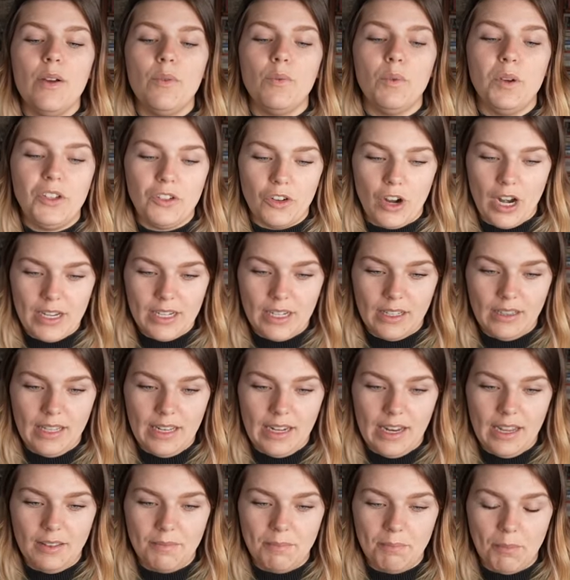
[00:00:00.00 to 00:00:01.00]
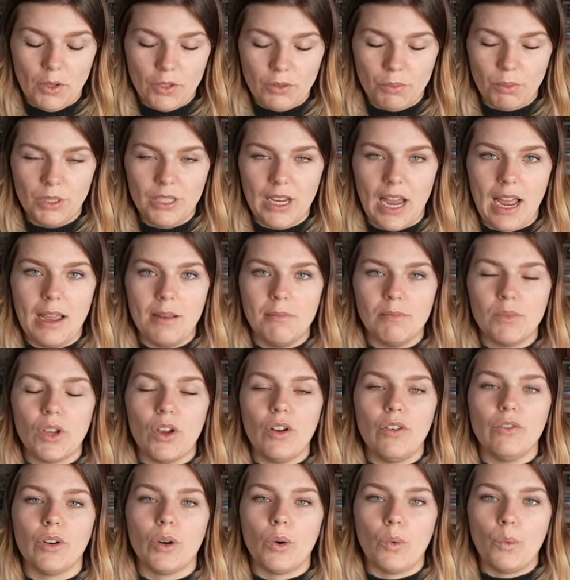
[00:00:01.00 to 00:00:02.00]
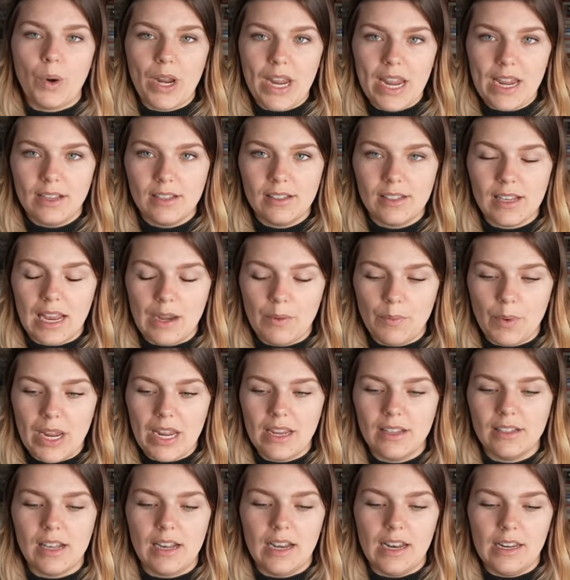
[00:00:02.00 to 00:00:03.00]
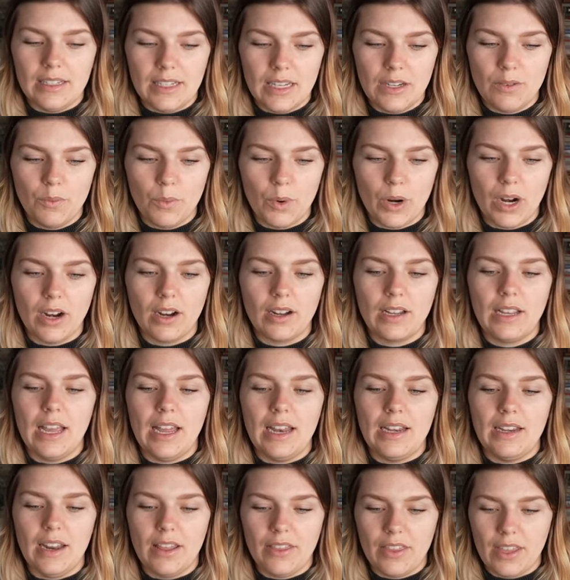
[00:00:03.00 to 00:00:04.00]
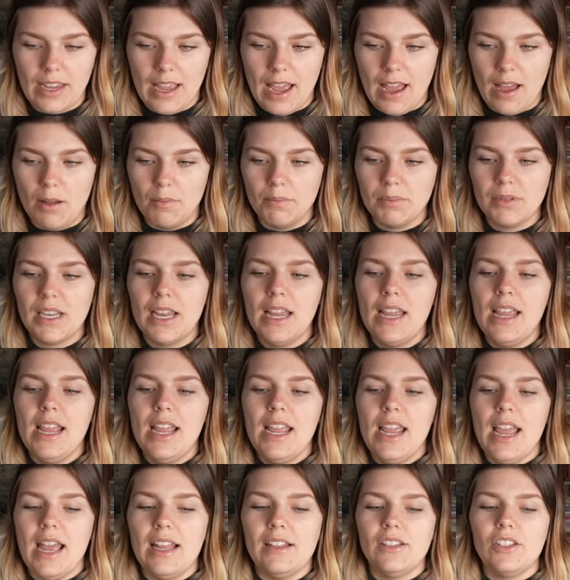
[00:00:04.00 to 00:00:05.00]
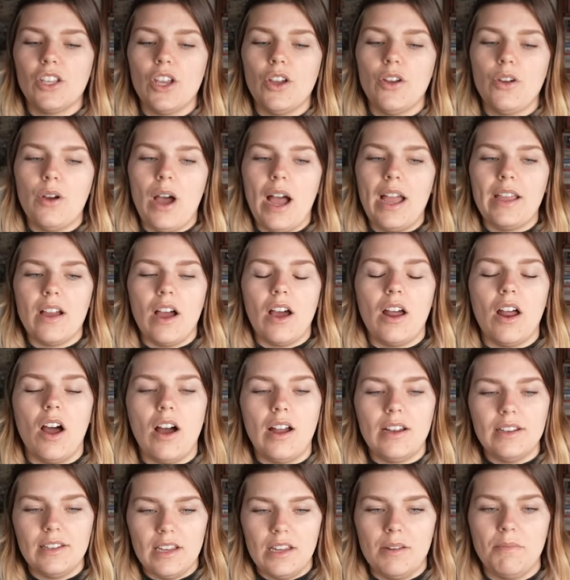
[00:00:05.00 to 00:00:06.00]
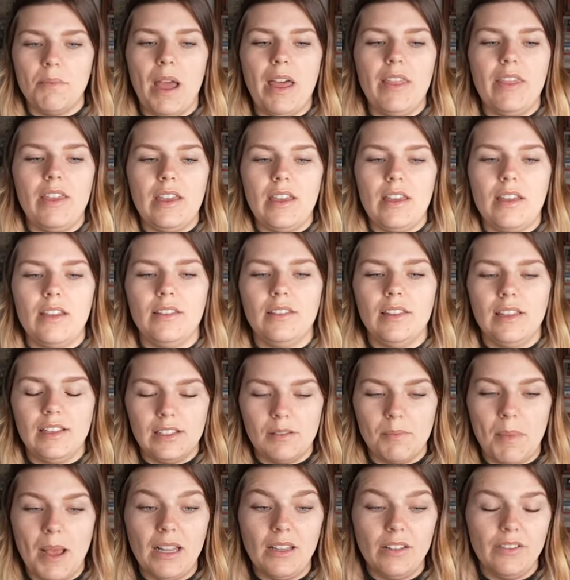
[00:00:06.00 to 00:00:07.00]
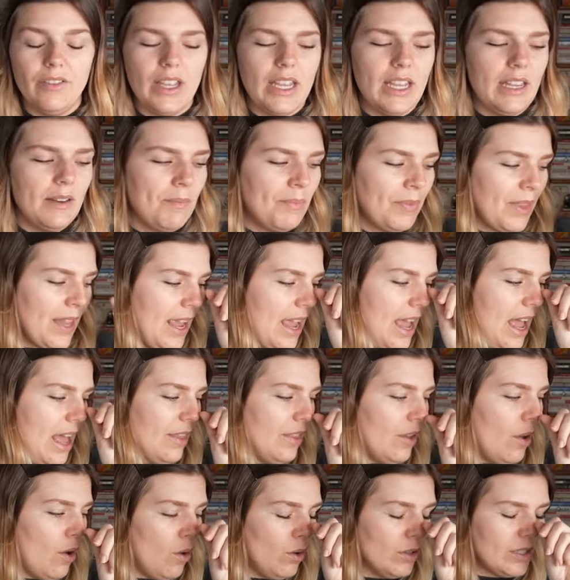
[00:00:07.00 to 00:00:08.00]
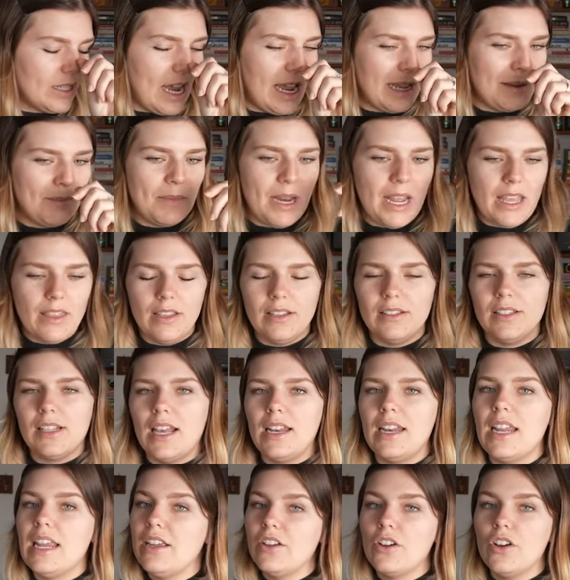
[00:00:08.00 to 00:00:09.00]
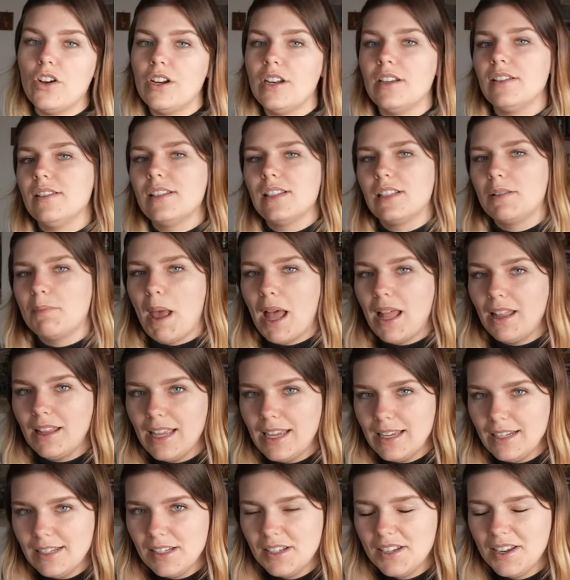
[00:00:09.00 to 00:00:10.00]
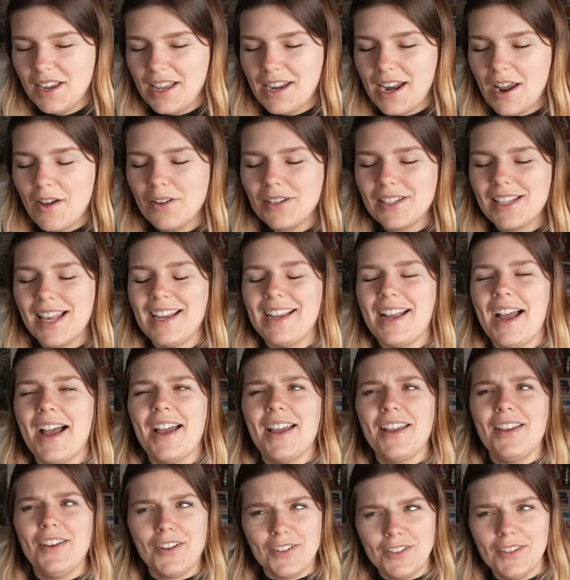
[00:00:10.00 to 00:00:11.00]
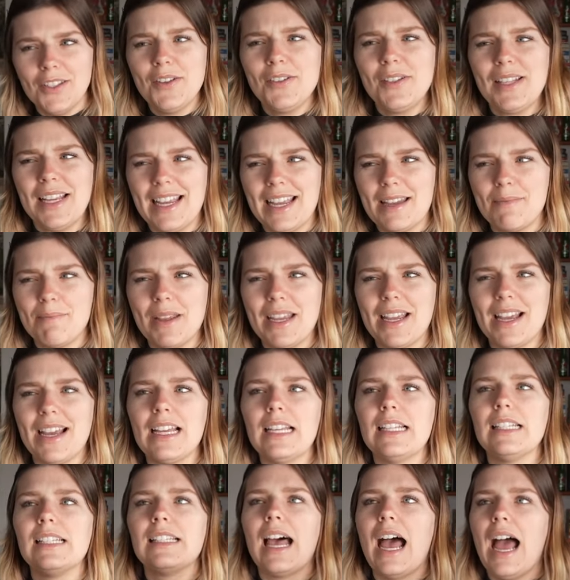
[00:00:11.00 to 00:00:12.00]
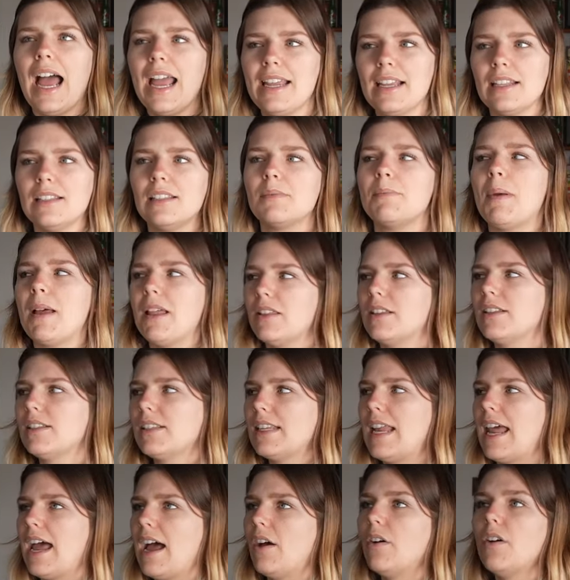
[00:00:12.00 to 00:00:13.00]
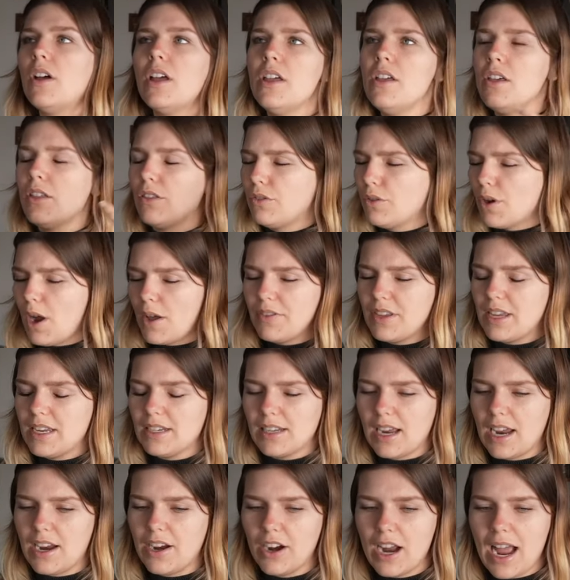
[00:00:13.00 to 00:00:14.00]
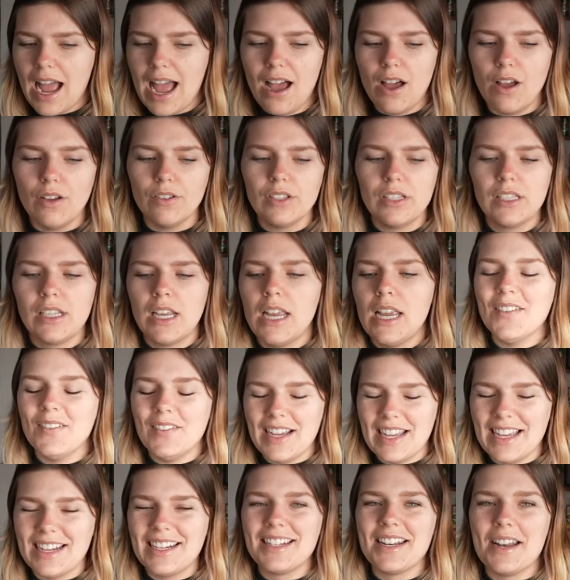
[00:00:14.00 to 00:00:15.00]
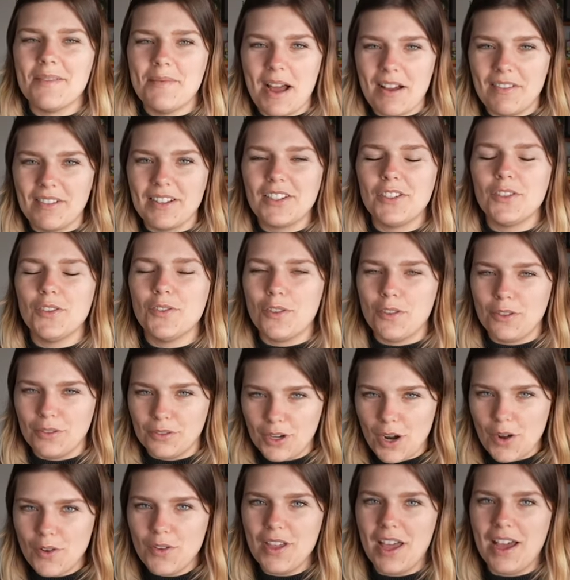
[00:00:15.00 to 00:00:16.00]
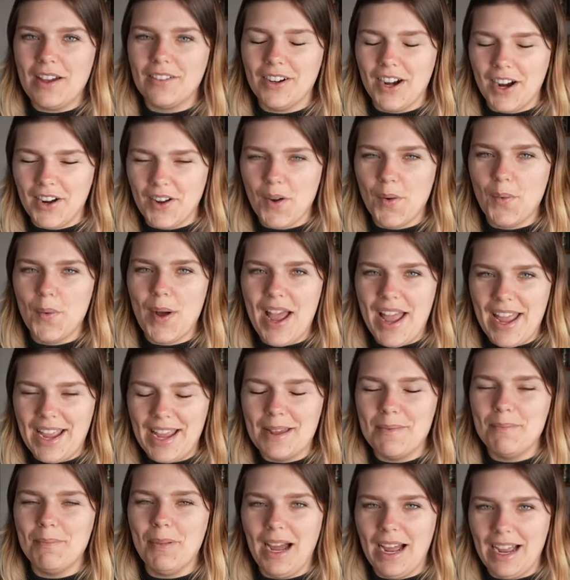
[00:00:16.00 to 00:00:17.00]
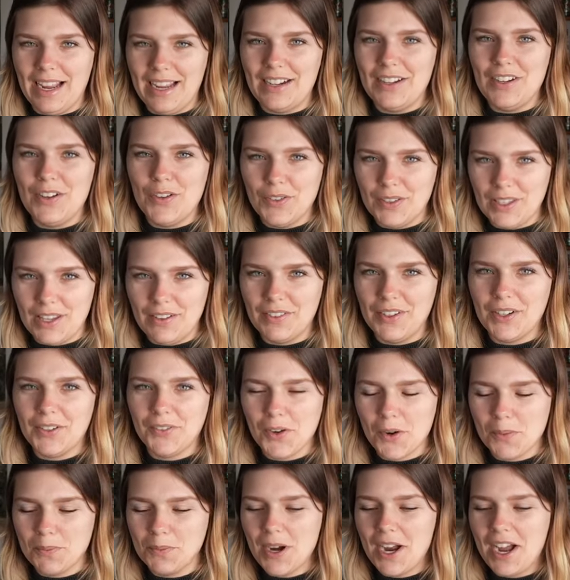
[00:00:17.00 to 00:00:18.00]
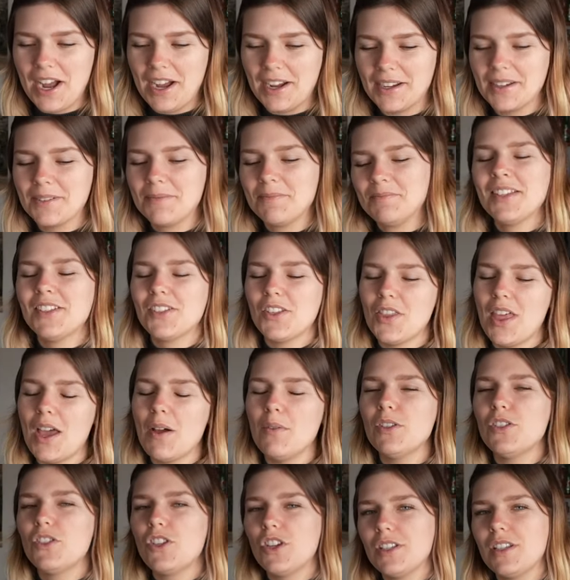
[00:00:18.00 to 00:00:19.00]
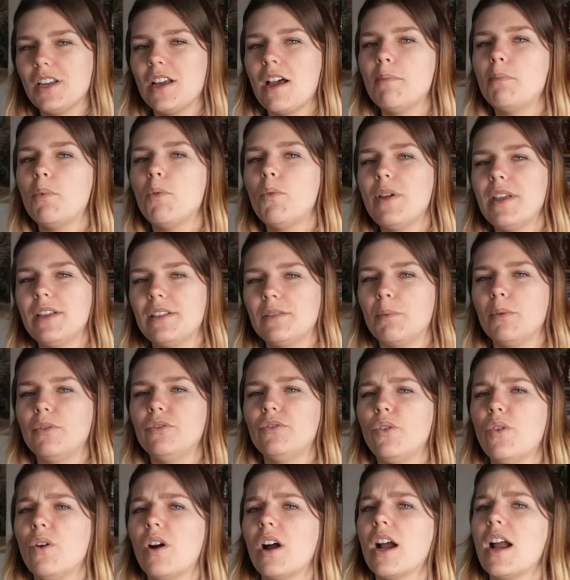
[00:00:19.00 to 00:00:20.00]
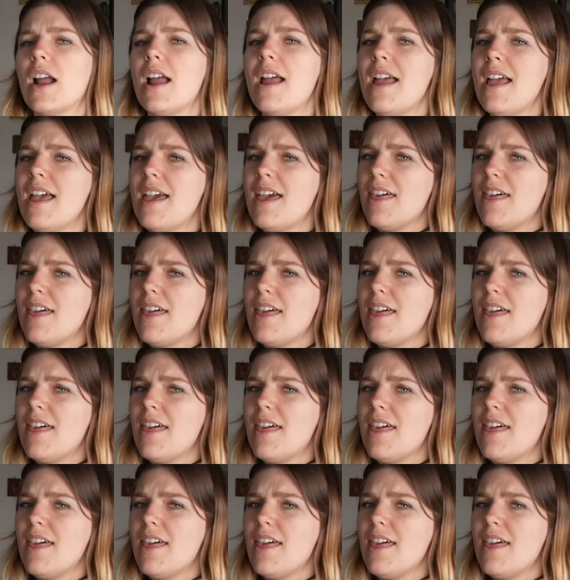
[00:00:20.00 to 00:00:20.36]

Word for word: We tried to clean it multiple times over weeks and weeks, and it didn't work and nothing helped. And so I got haunted by the smell of it. And the whole time Nathan said he couldn't smell it. And I was like, you're losing it because I can smell this now throughout the entire house. We ended up having to throw that rug away and buy a new living room rug. So that was just a couple weeks before.